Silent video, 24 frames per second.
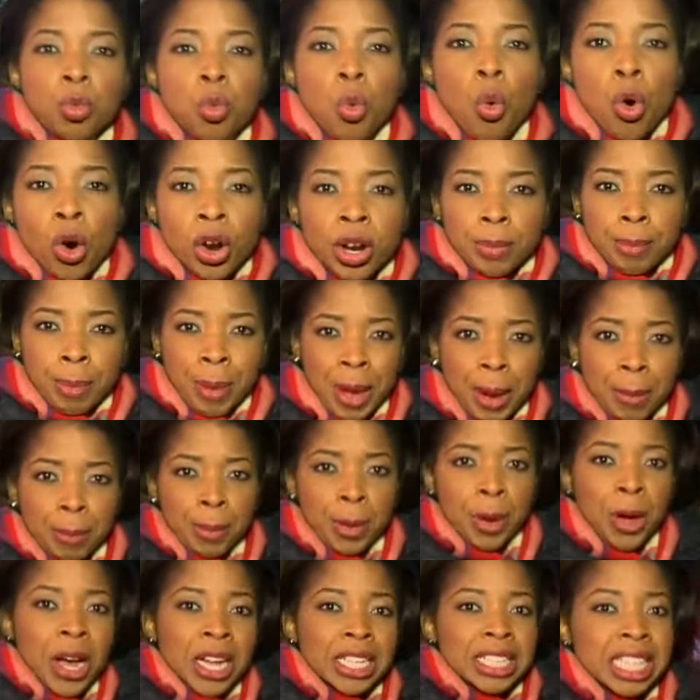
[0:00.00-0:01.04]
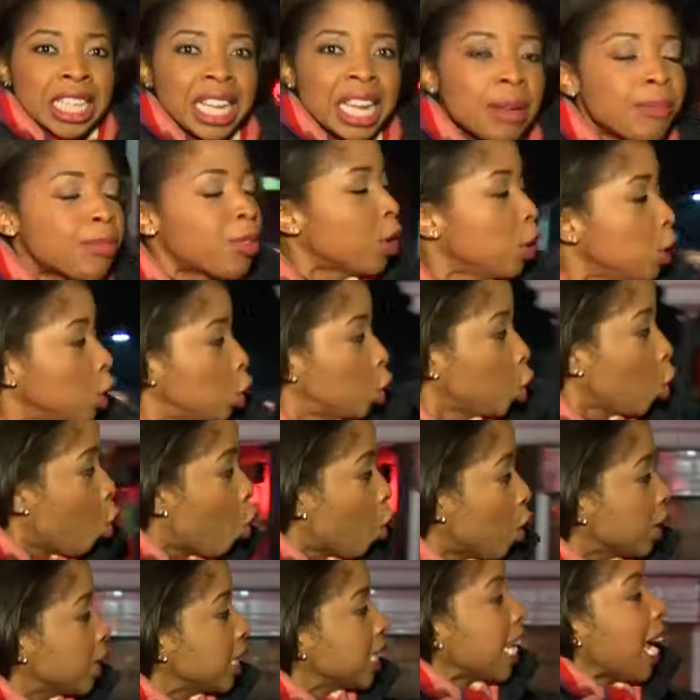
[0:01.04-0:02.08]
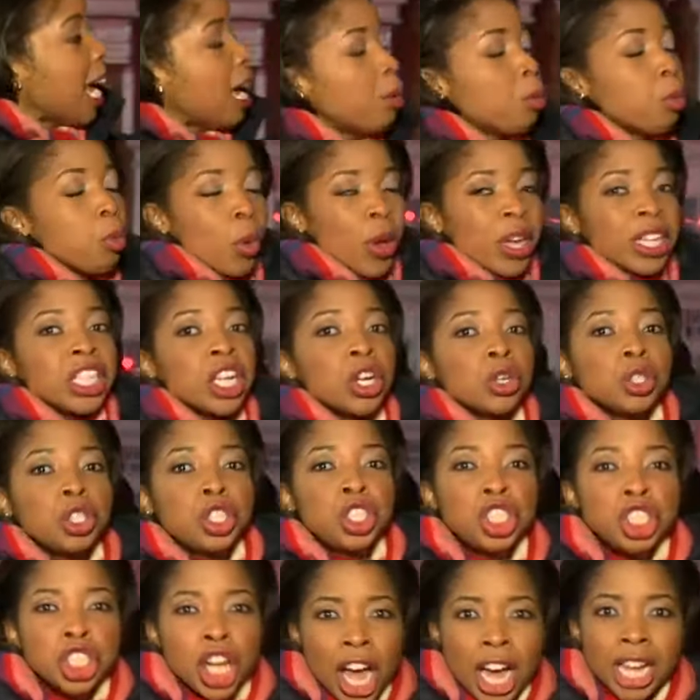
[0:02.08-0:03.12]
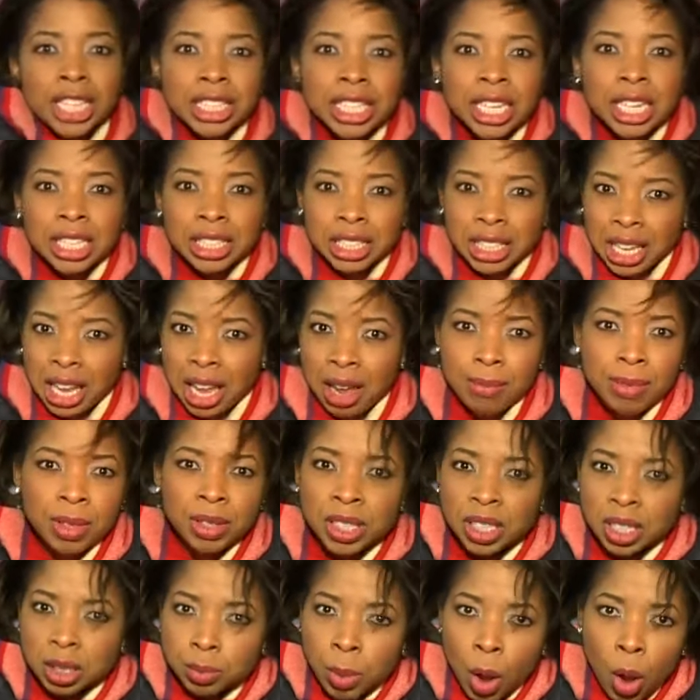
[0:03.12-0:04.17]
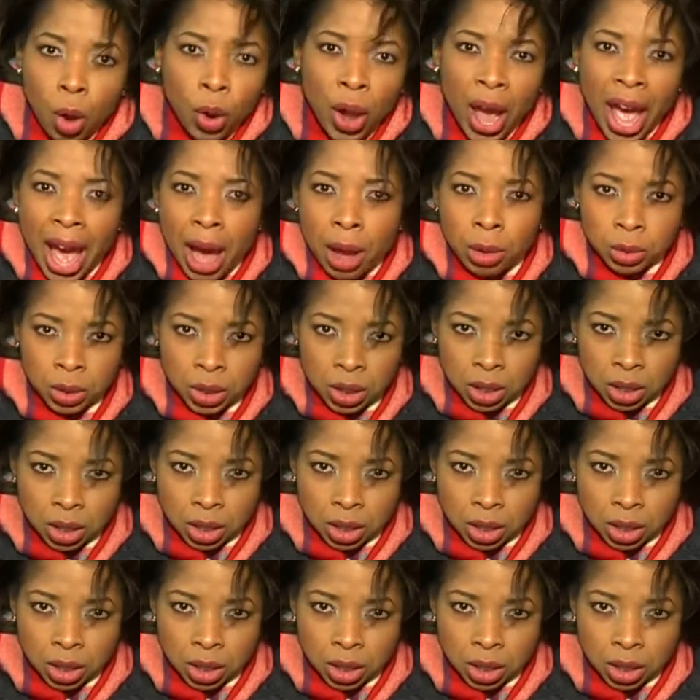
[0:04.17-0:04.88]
warned people to keep their doors and windows shut to keep the smoke out.